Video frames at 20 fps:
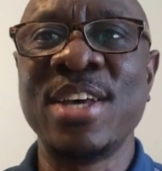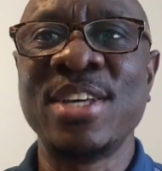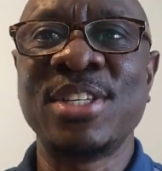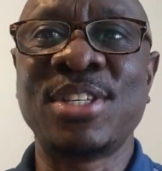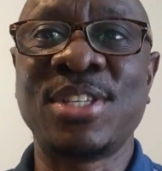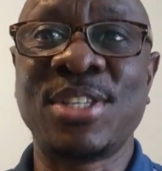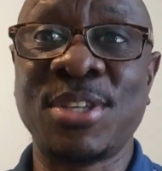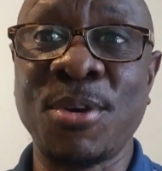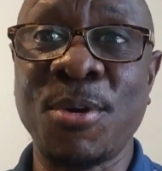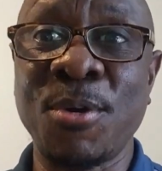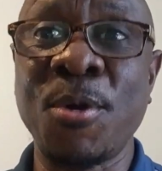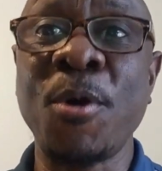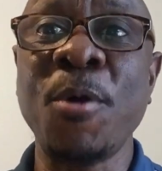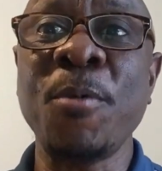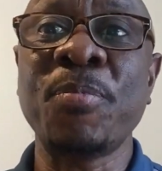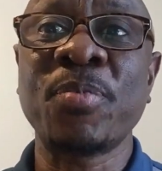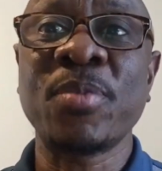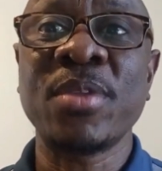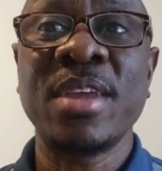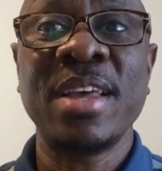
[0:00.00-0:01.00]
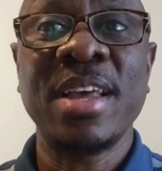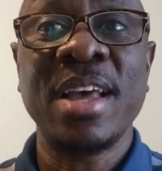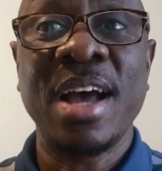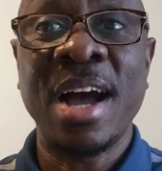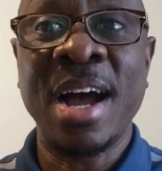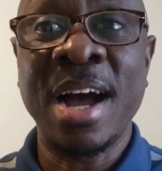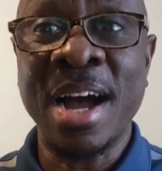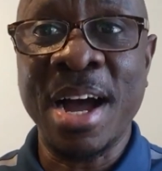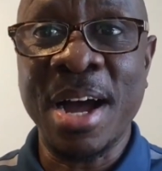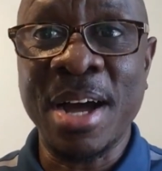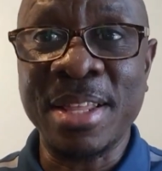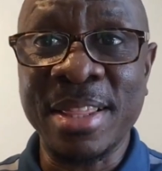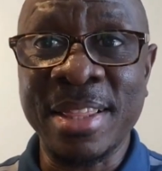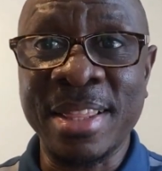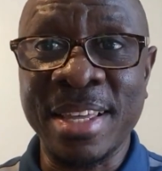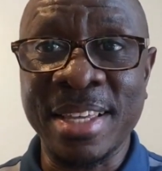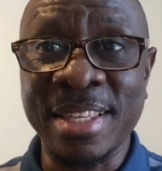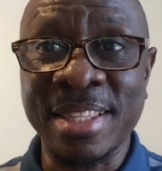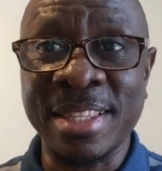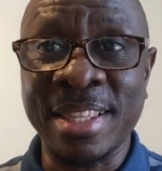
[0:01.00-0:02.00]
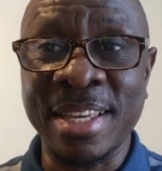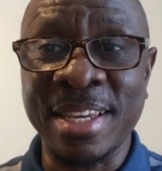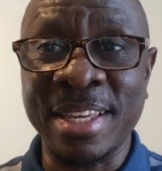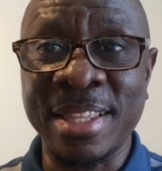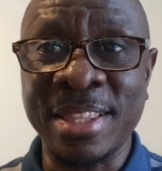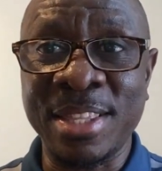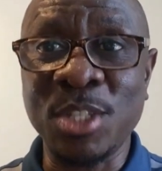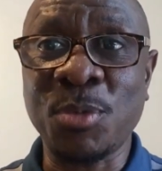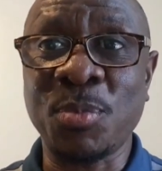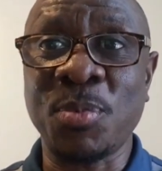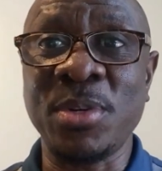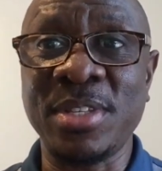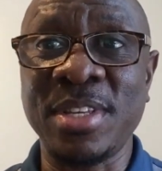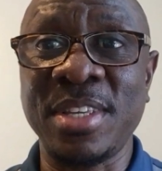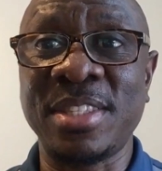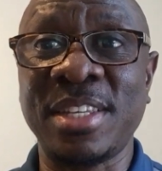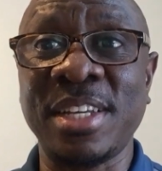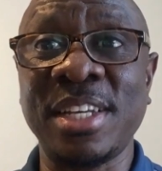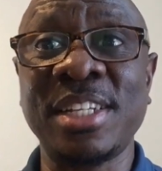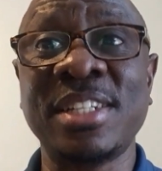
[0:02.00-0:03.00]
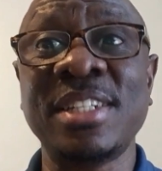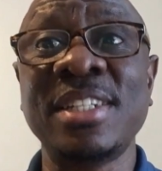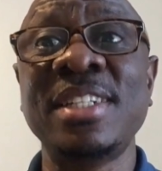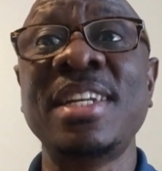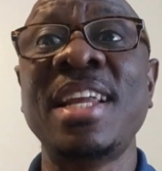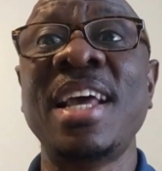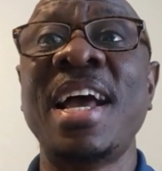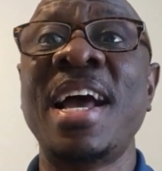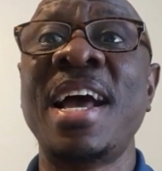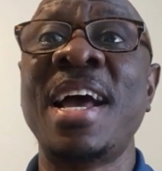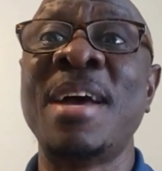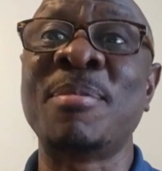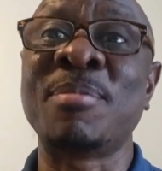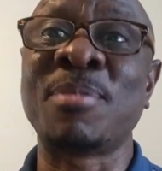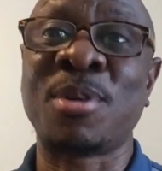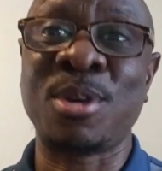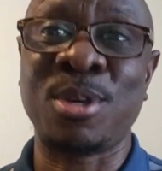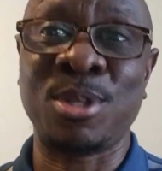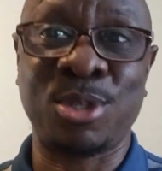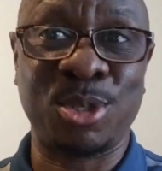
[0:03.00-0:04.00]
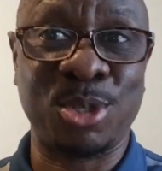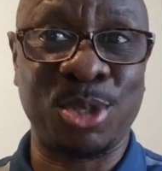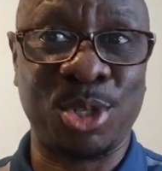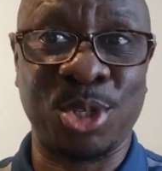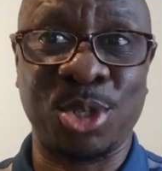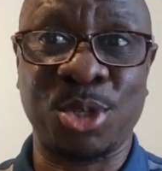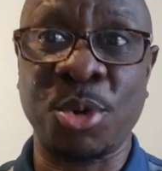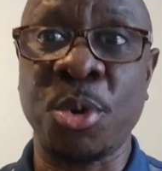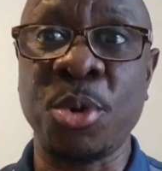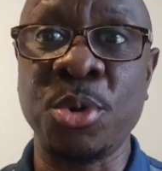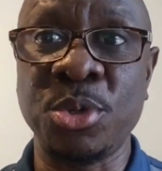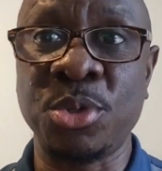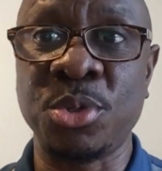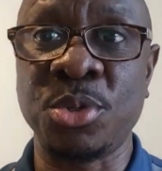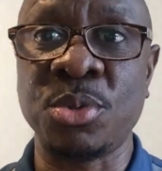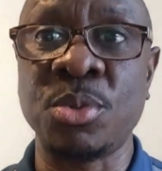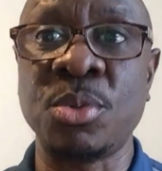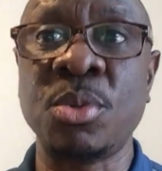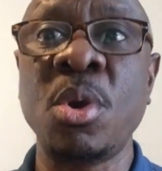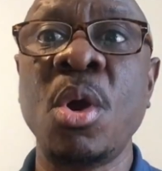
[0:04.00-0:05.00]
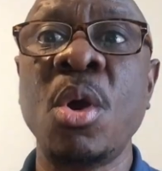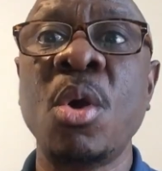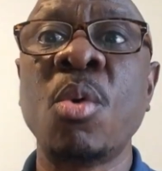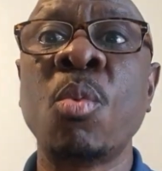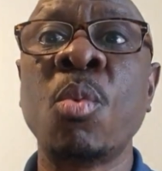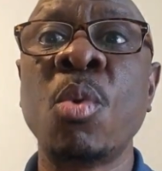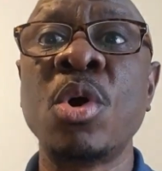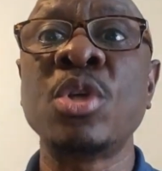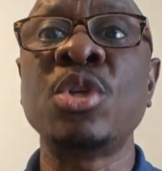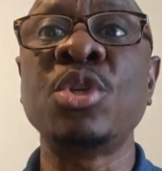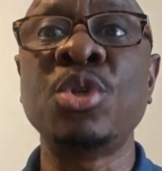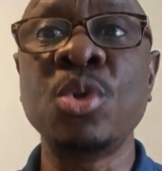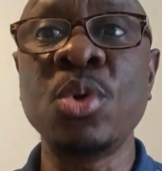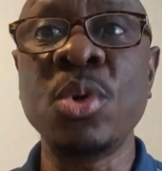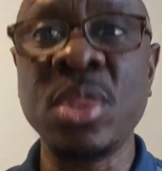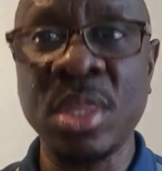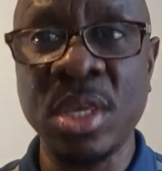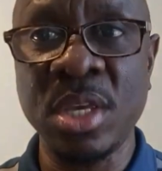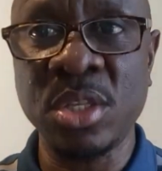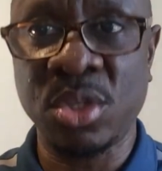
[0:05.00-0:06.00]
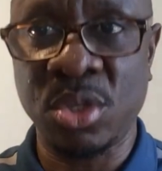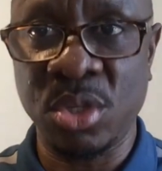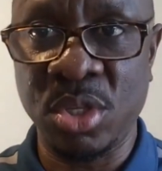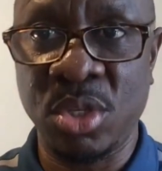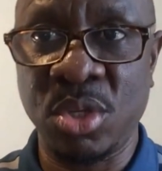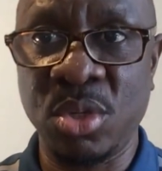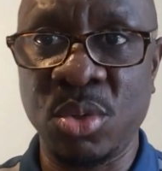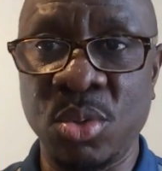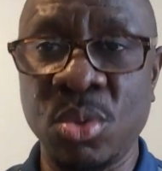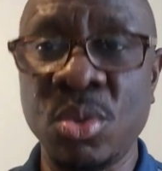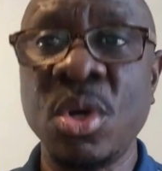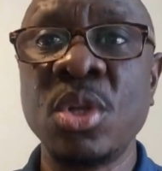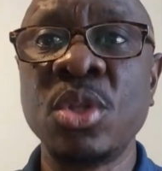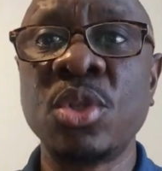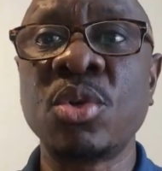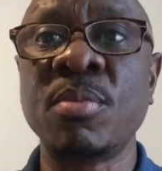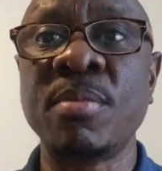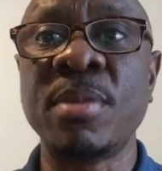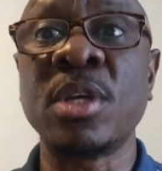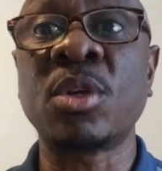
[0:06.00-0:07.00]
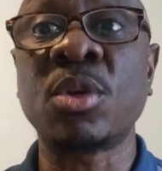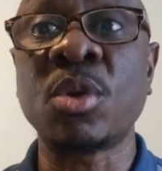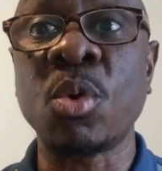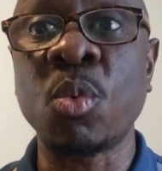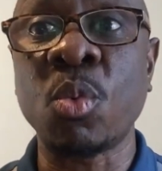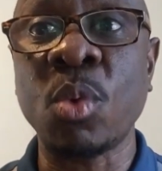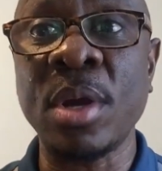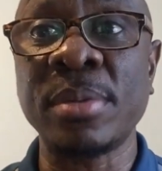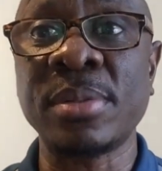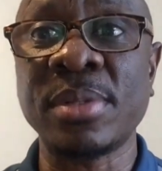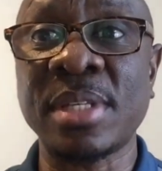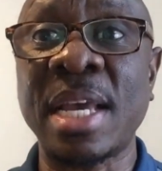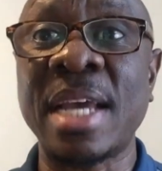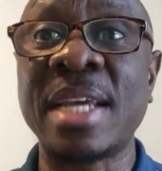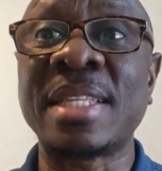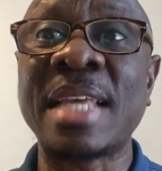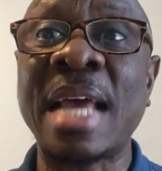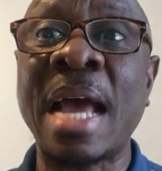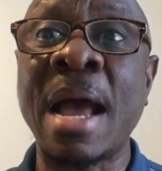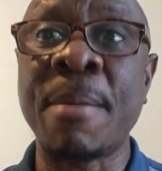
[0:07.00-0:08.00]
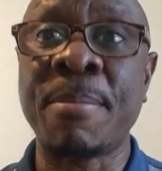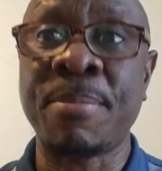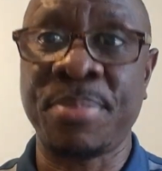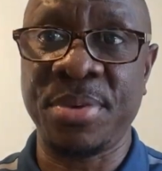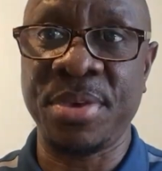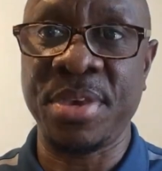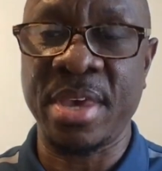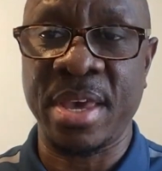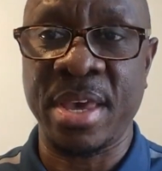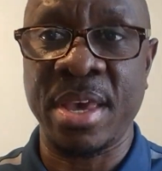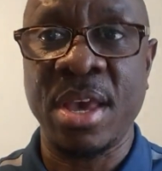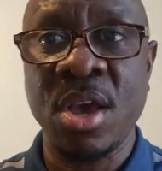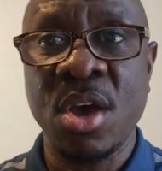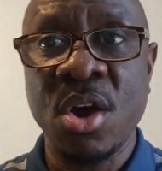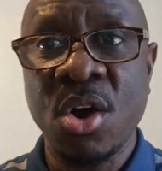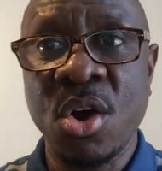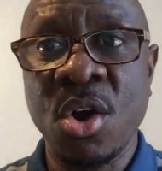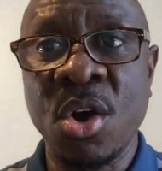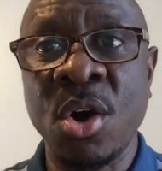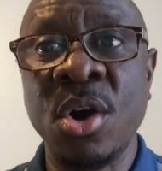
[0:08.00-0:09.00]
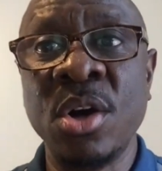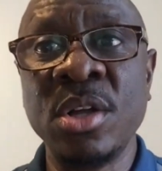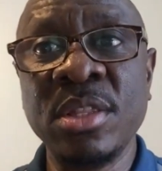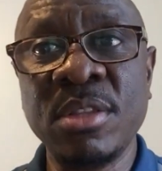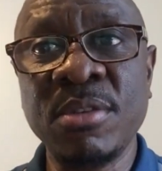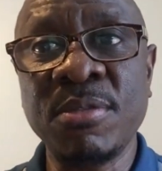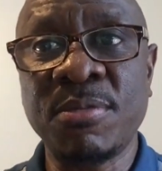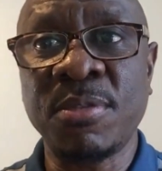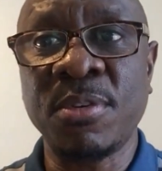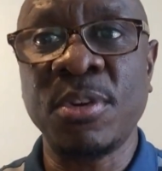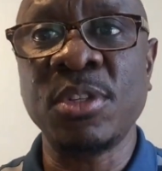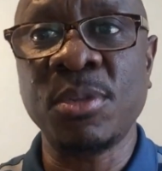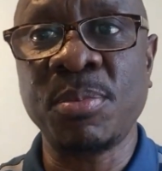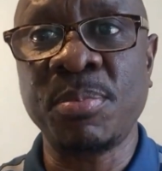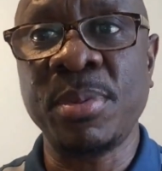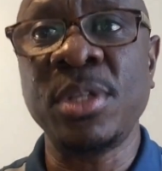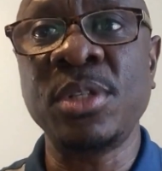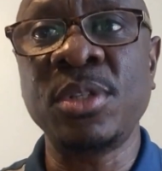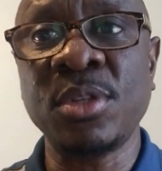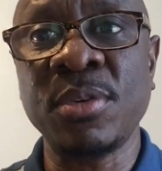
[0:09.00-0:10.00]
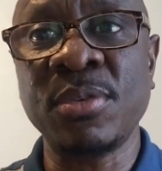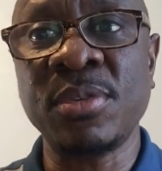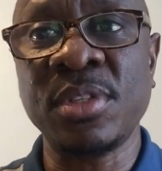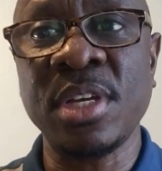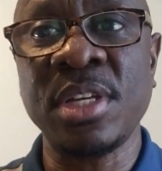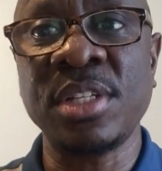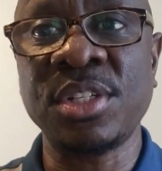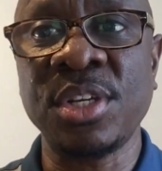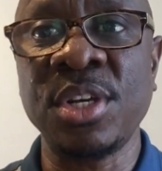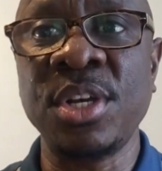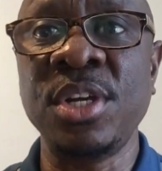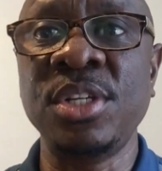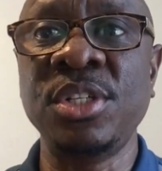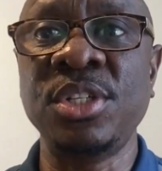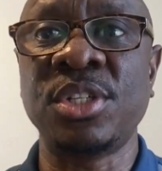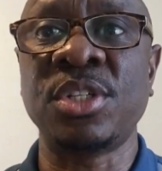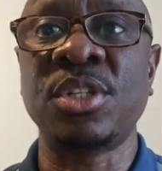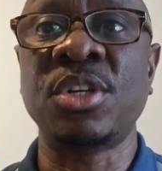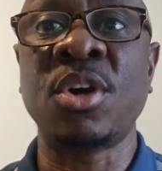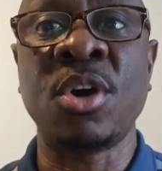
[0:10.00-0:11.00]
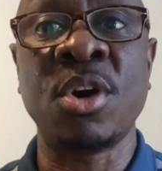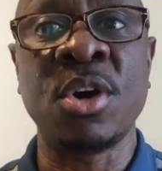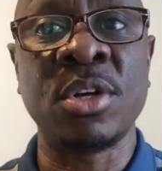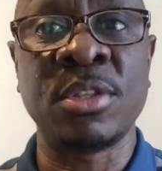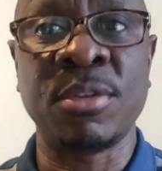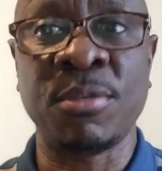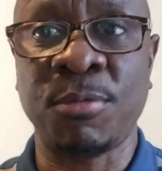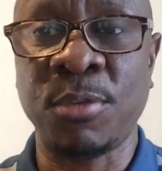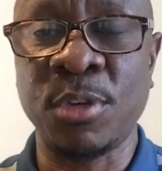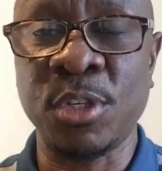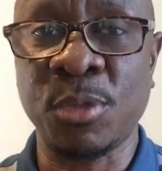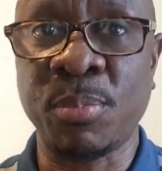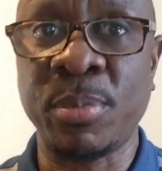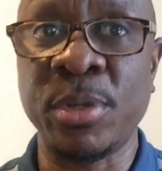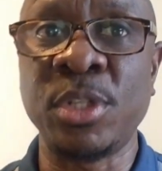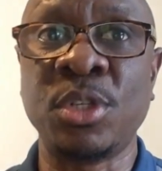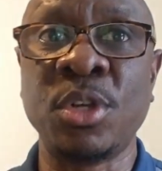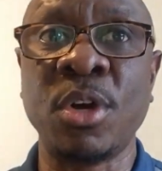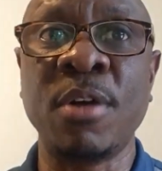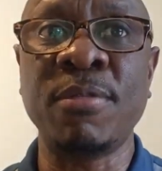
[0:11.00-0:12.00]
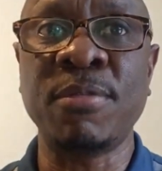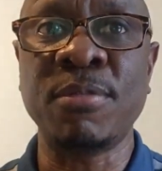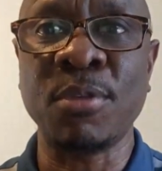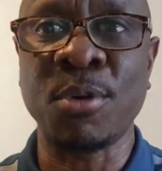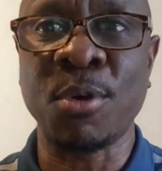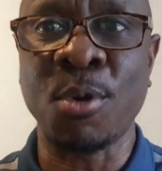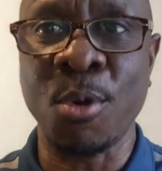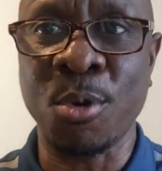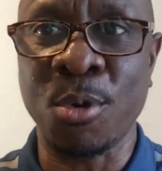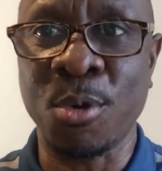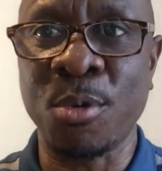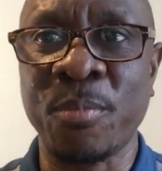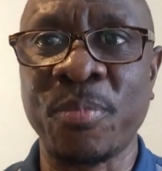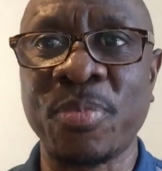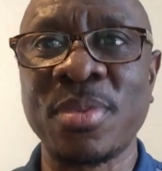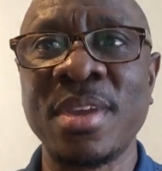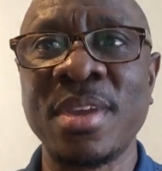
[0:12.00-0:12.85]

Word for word: So uh, the, the, in this presentation, I'm going to show you what you need to do to make your website appear on the first page of search engine or on the first page of Google.